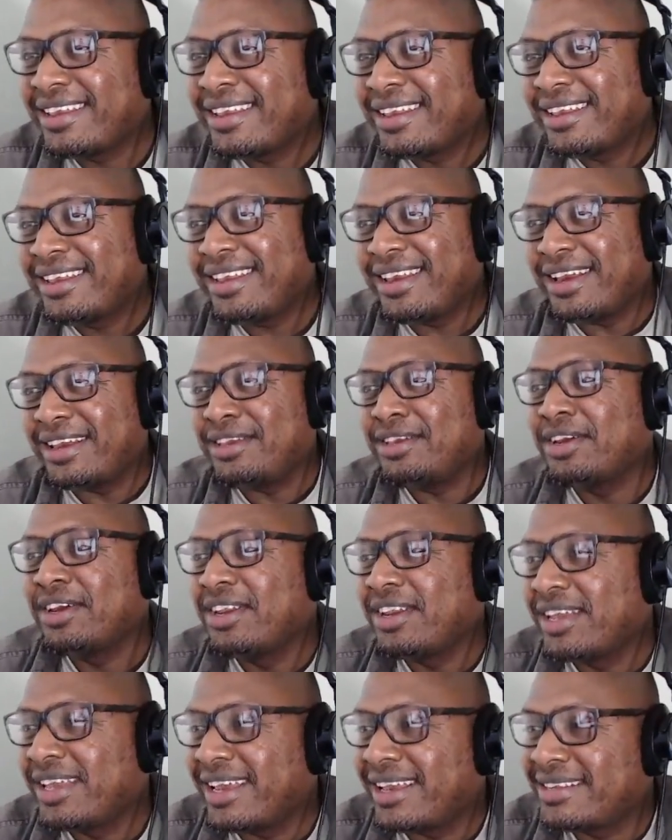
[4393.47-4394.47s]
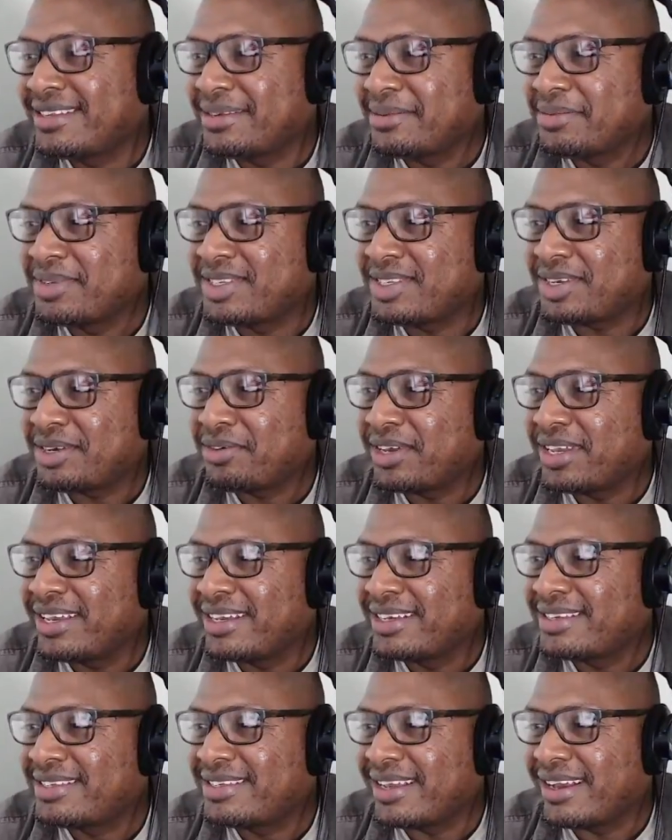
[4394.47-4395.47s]
So. Yeah, you're gonna get some
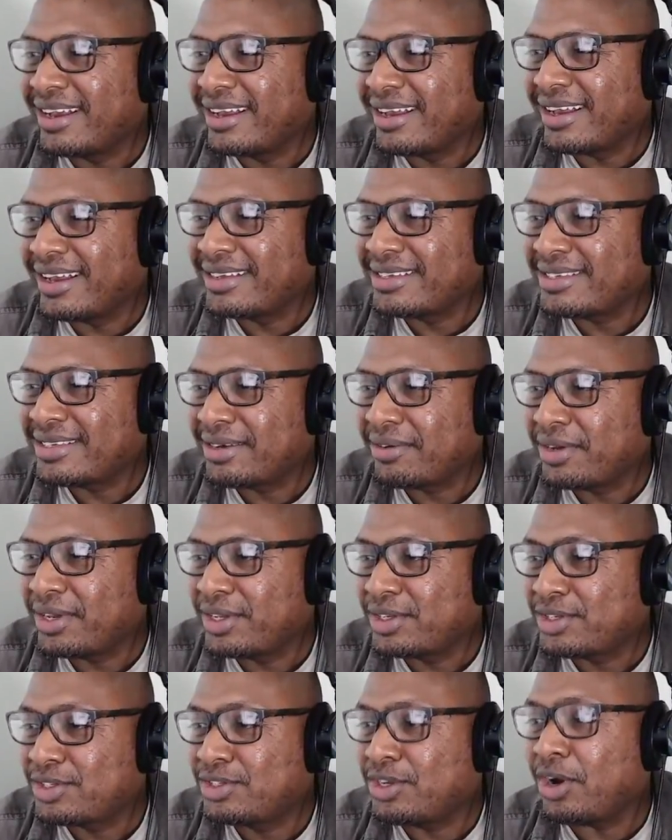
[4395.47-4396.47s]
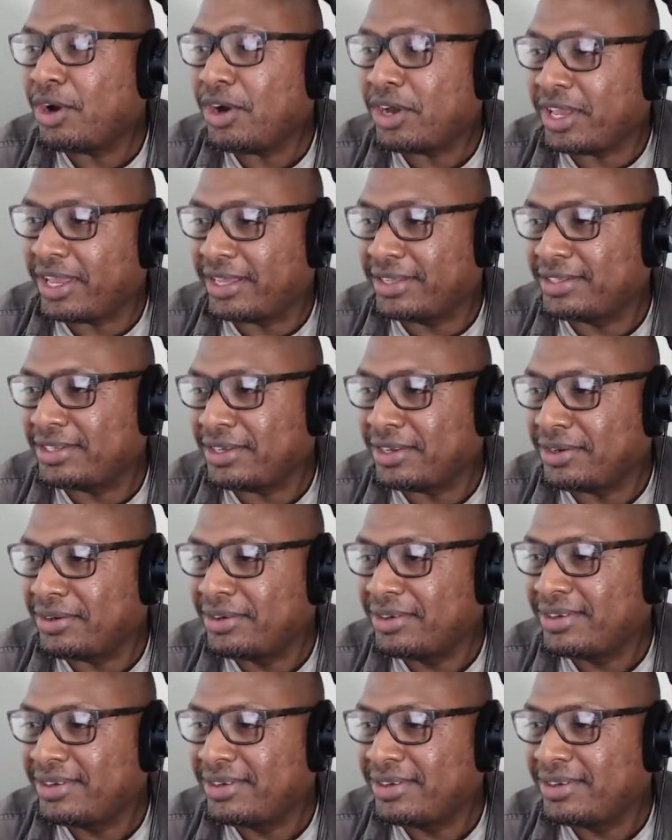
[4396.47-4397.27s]
serious, uh, yeah. serious talking to.